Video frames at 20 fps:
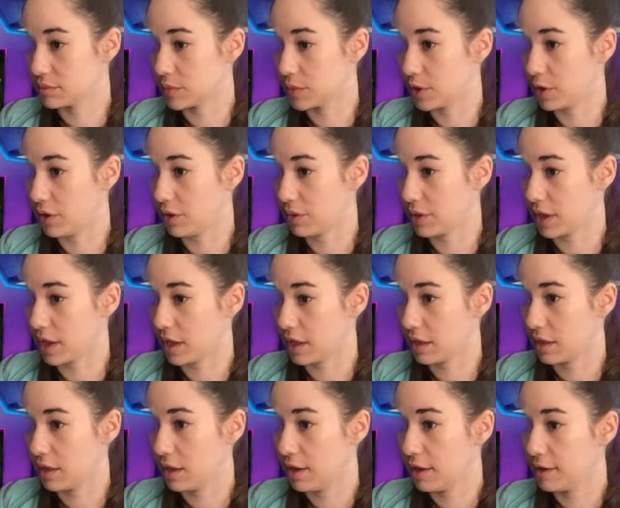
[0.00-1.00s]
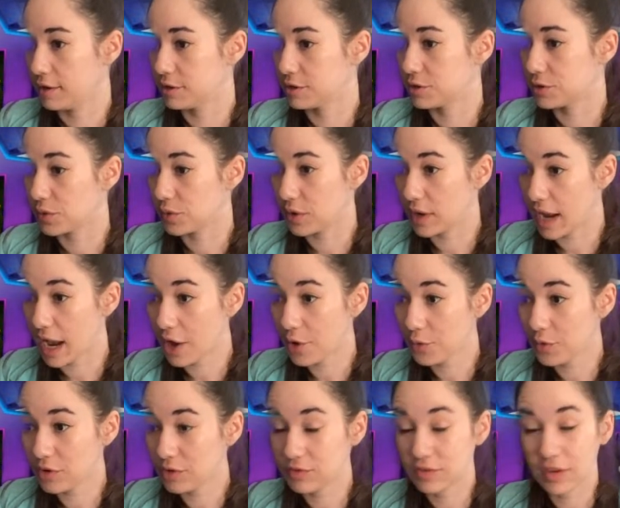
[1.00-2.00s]
Okay, so now
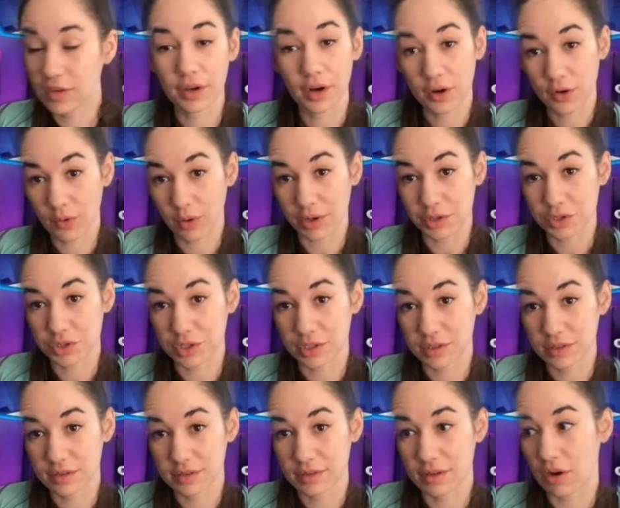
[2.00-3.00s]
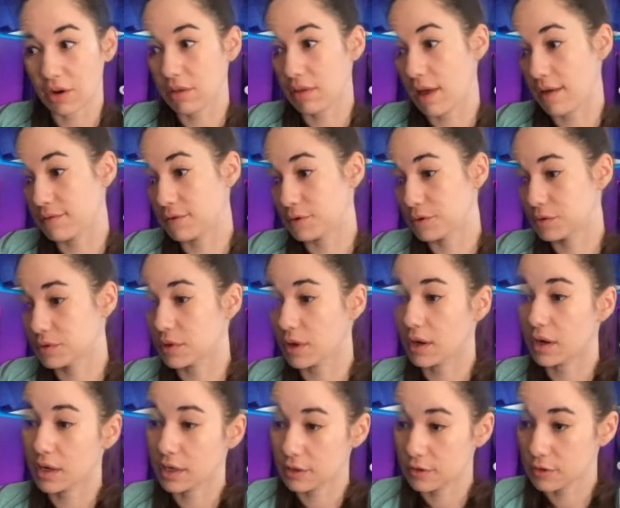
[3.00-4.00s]
we've done our questions, our levels,
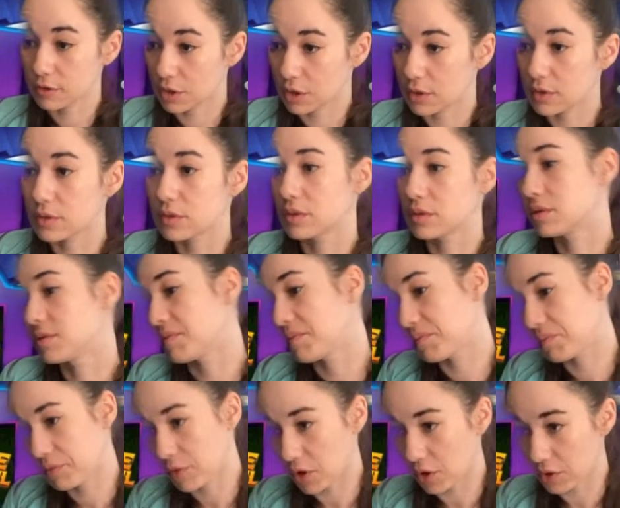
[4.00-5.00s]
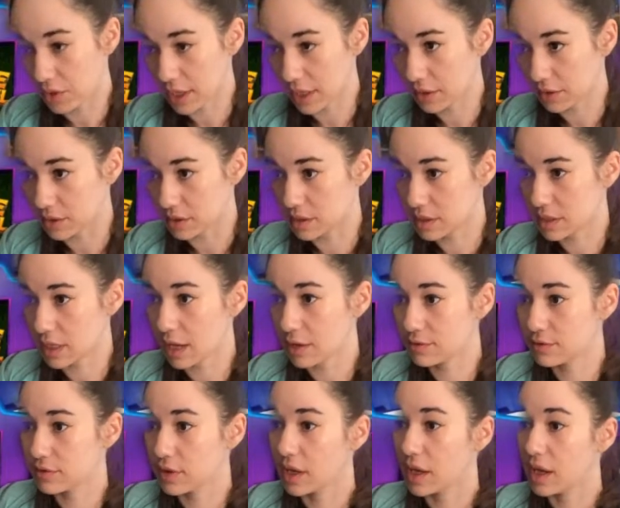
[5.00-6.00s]
our intros, all that good
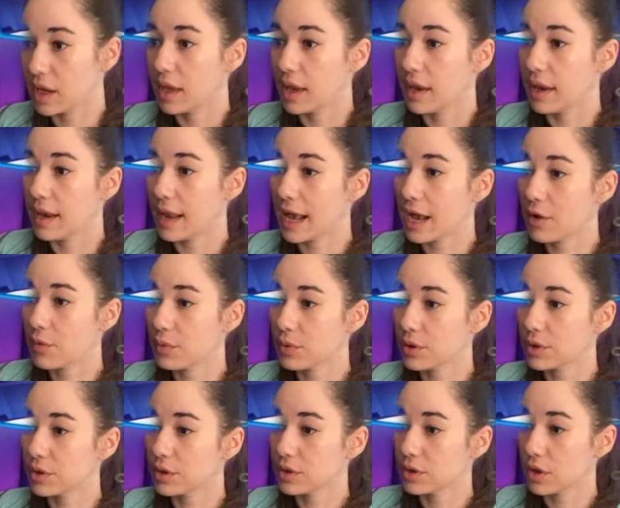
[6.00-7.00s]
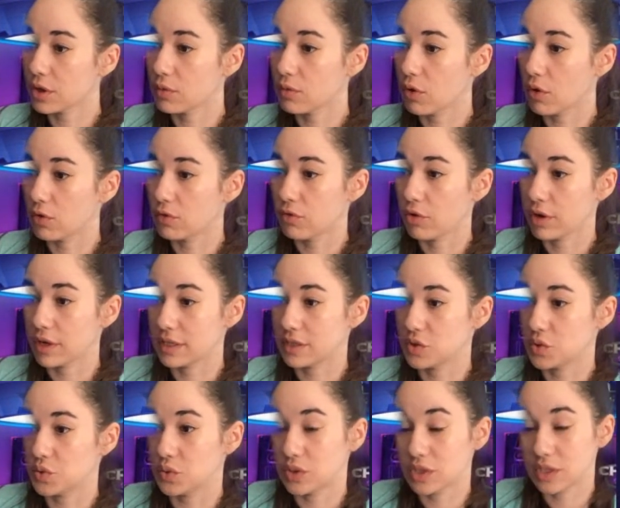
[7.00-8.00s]
stuff. Now we're going to go over
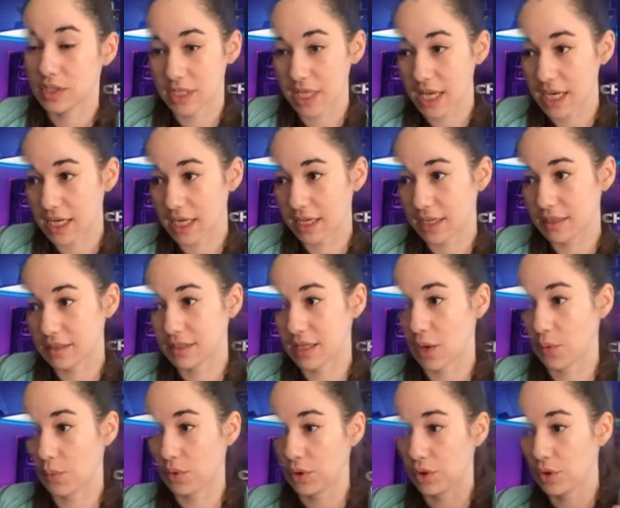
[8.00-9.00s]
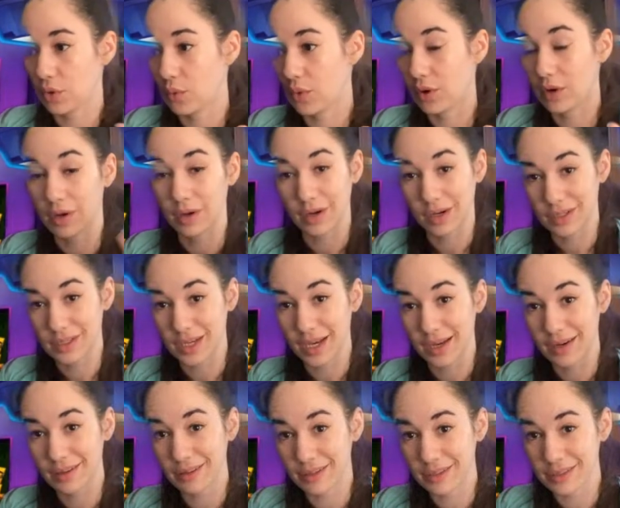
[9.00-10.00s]
into settings, and we're going to work on our
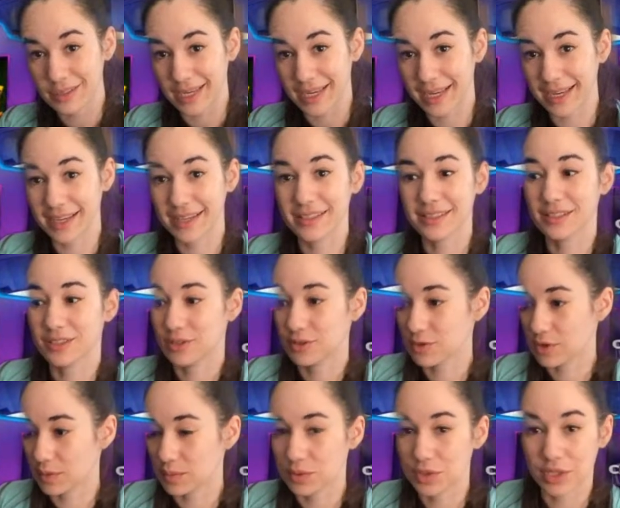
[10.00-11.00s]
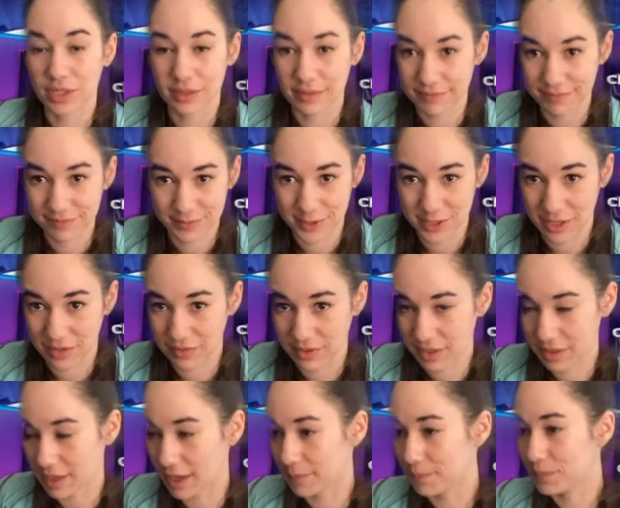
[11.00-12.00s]
title, our tags, description, stuff like
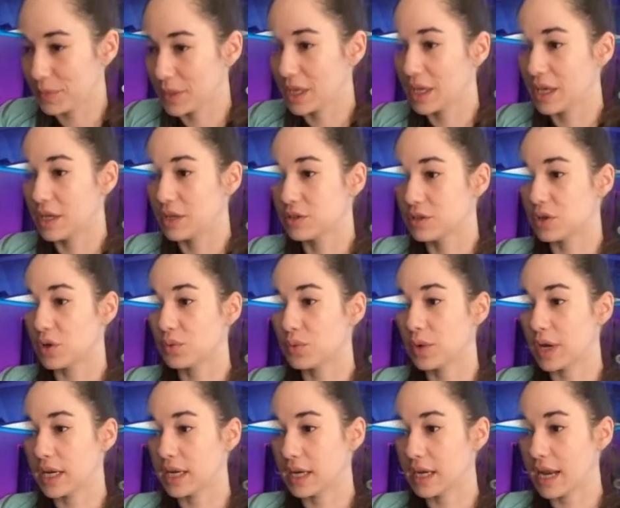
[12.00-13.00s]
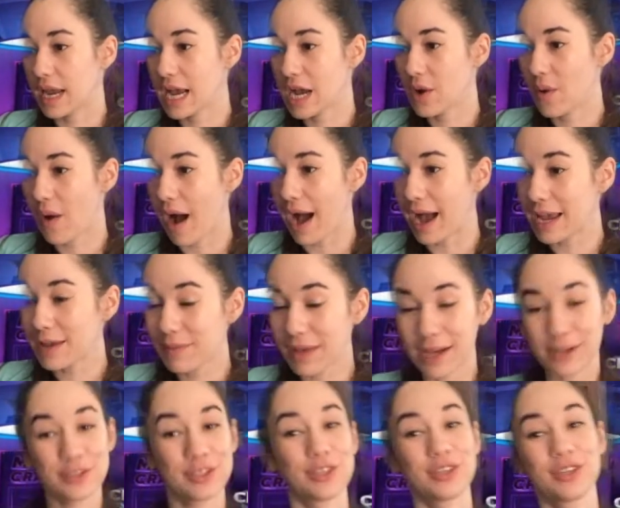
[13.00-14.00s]
that. So right now, I'm
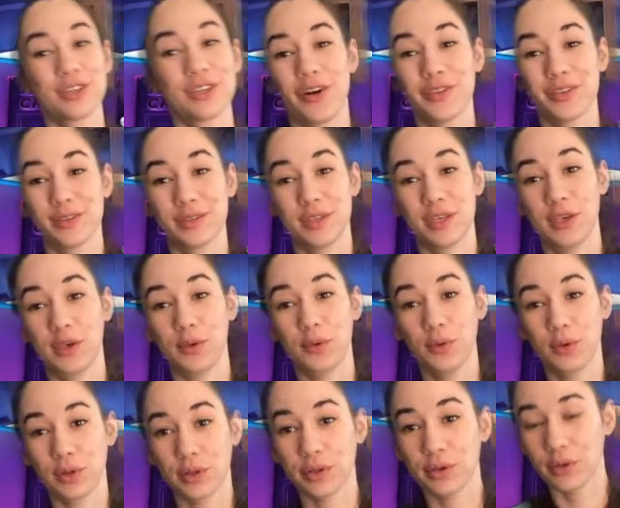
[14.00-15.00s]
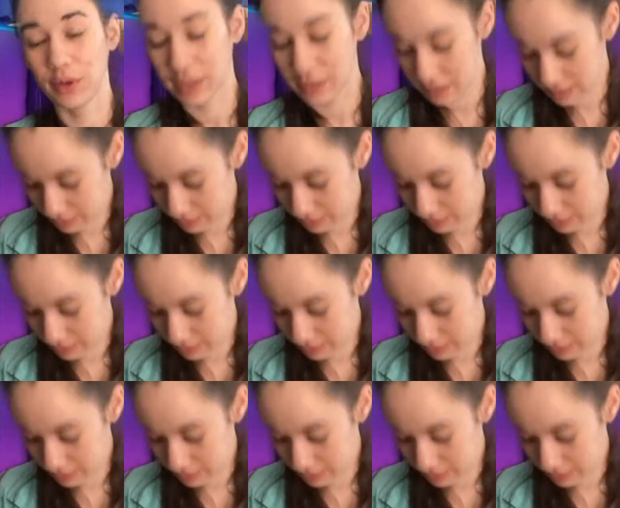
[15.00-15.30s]
actually going to call this hue clue. I think